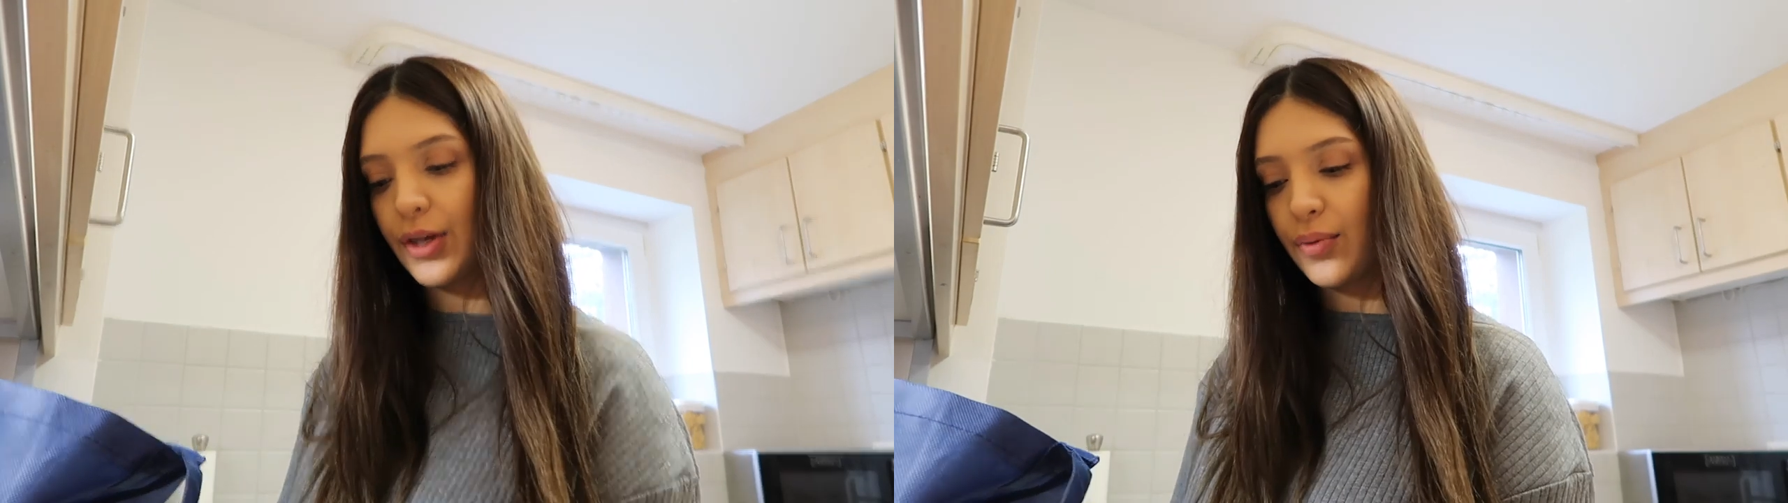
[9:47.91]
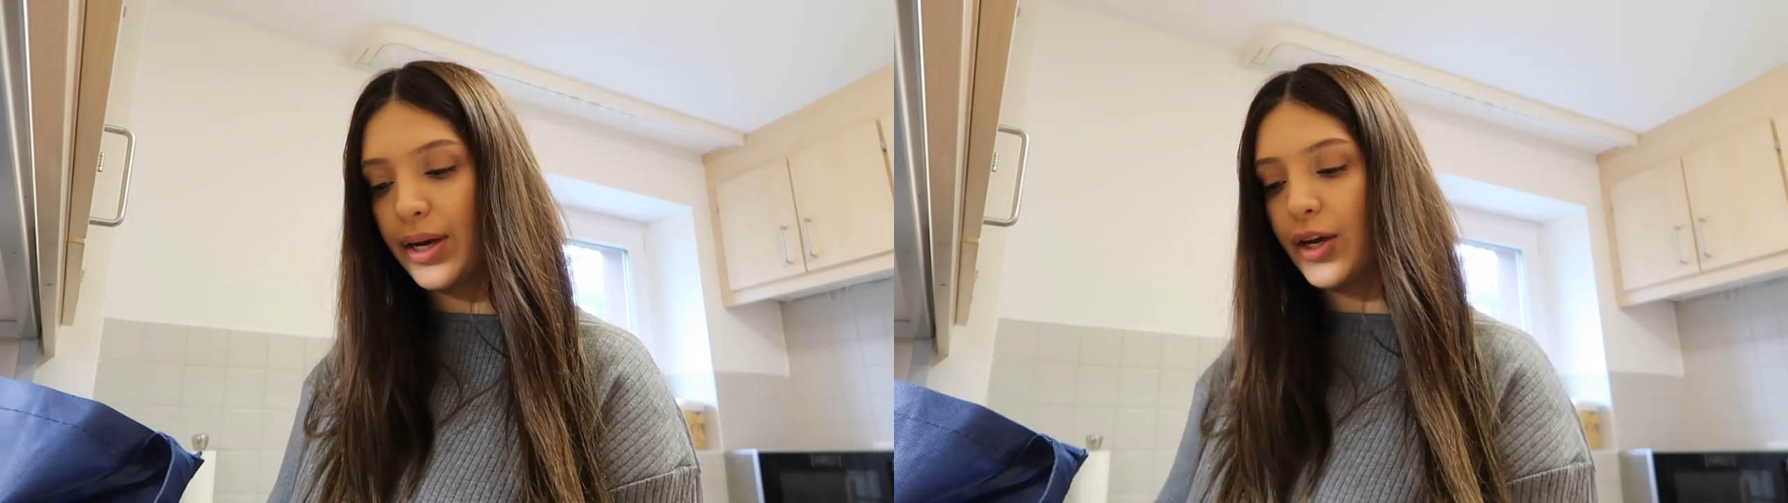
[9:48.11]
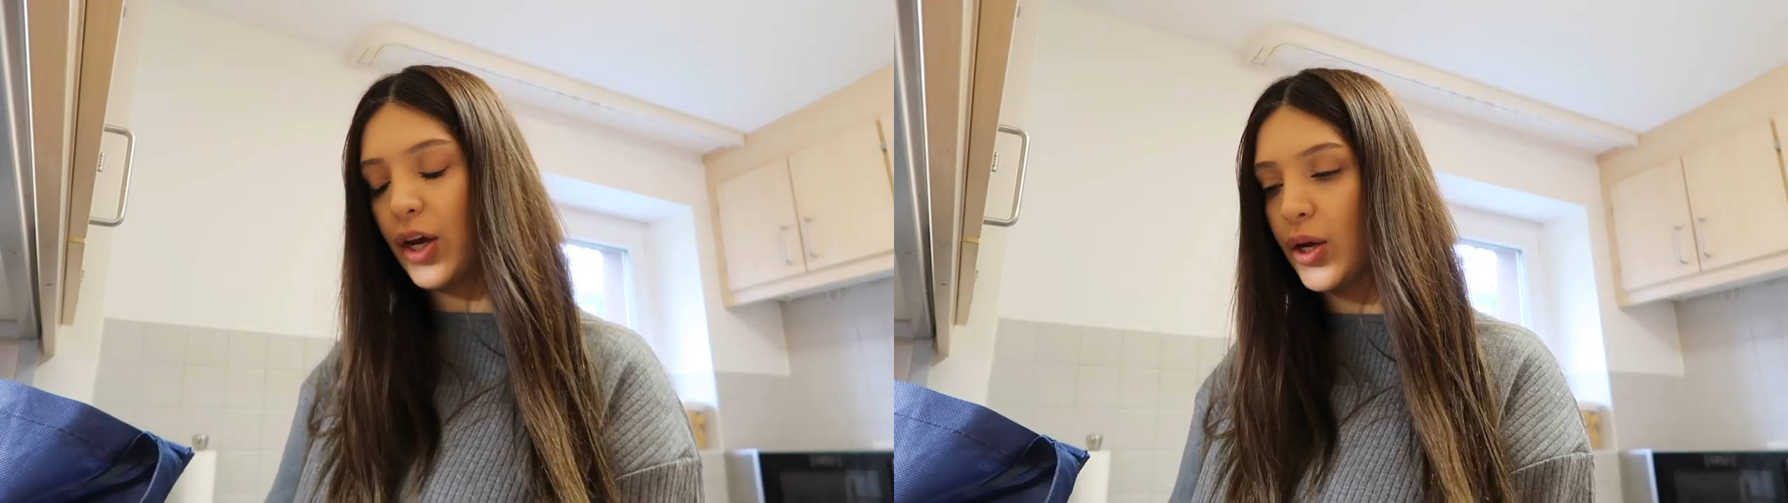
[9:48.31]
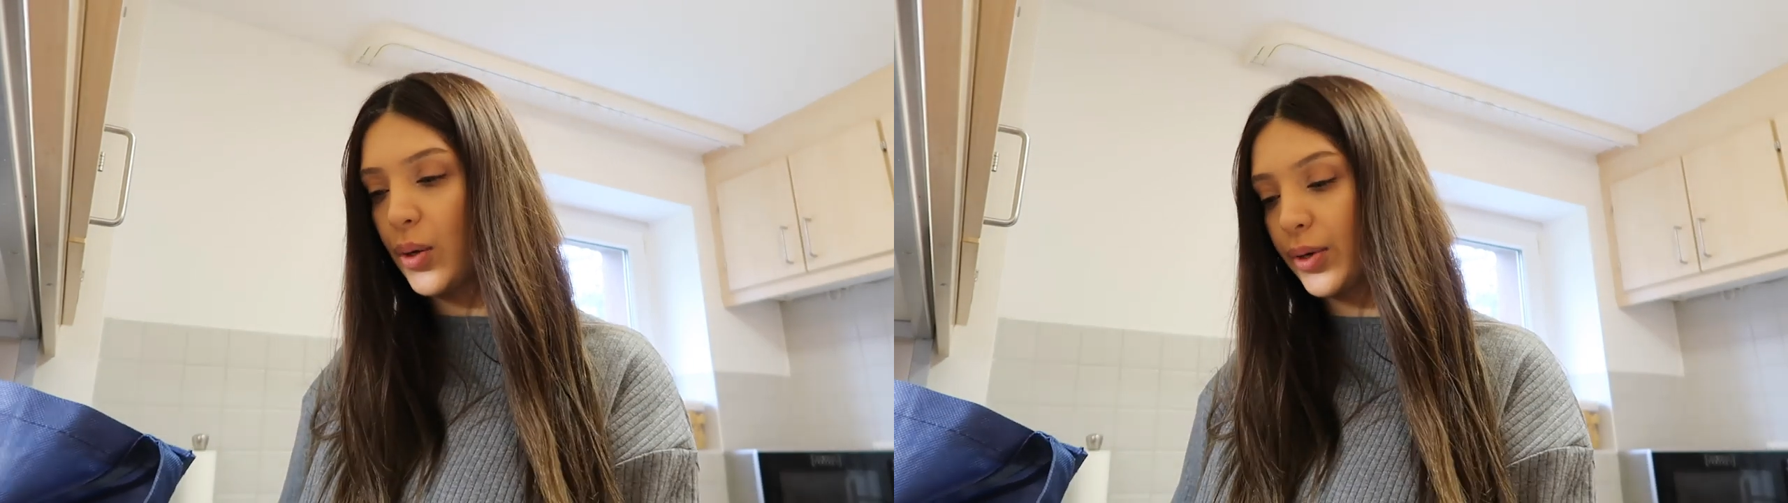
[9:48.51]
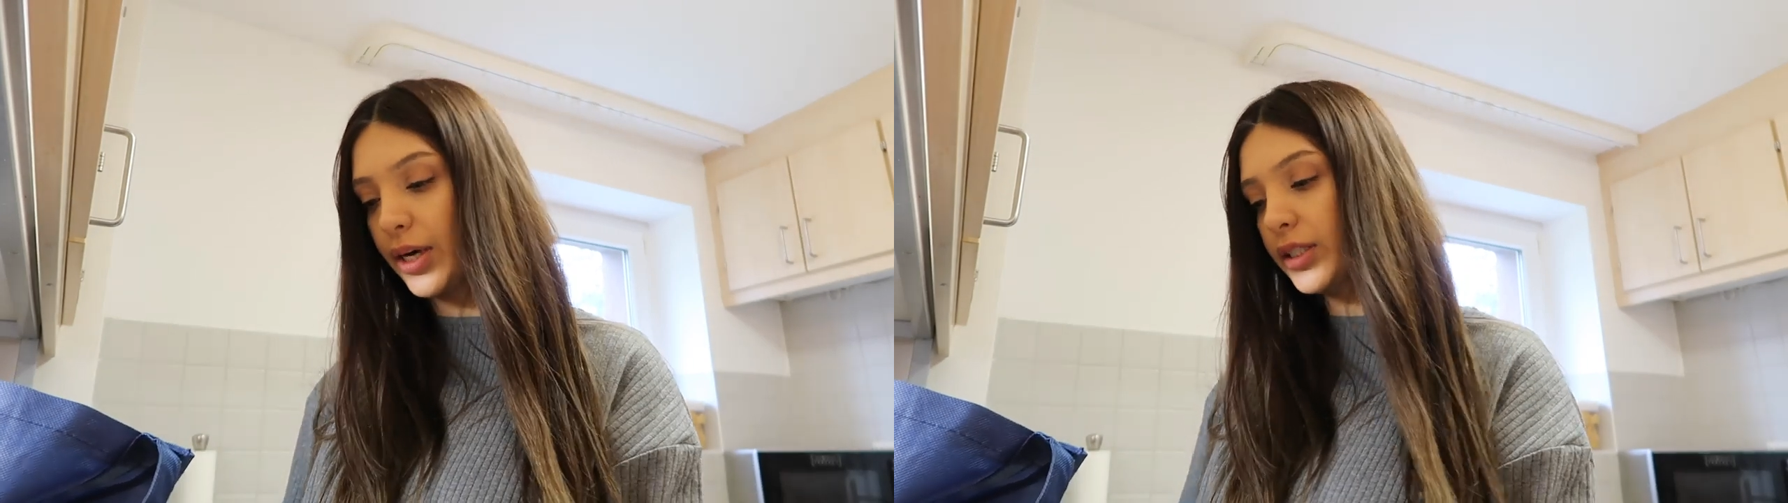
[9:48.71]
the Greek
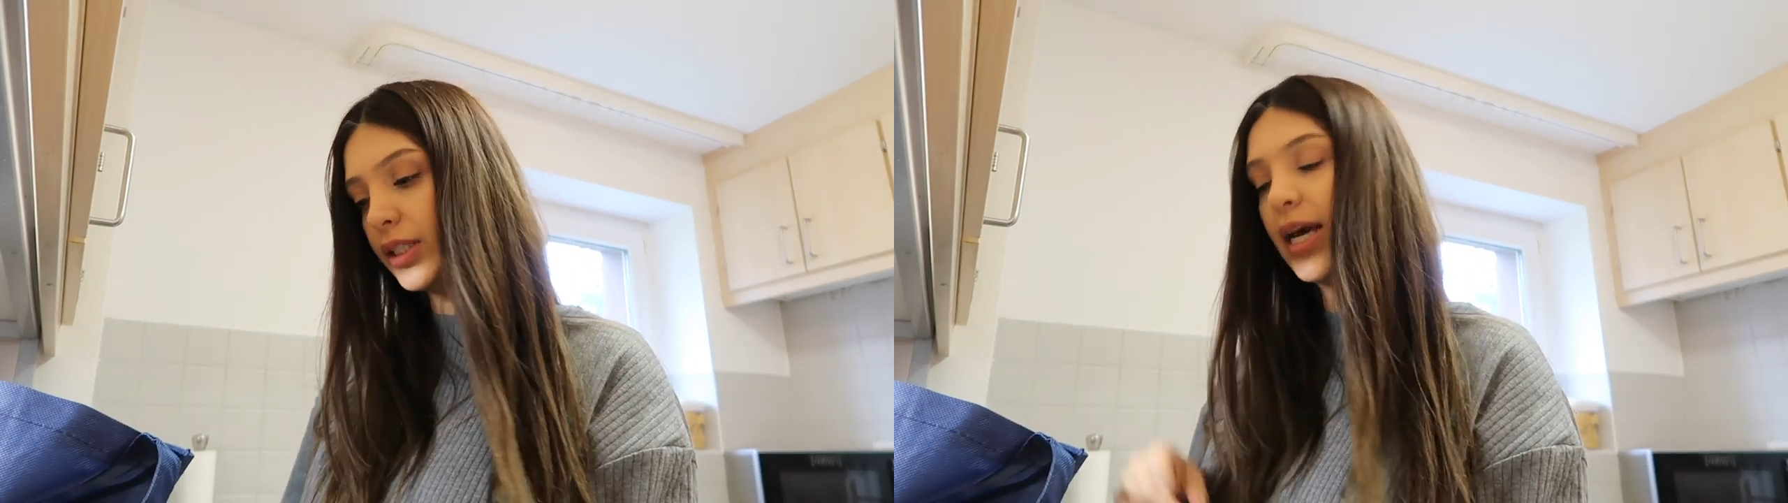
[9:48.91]
yogurt.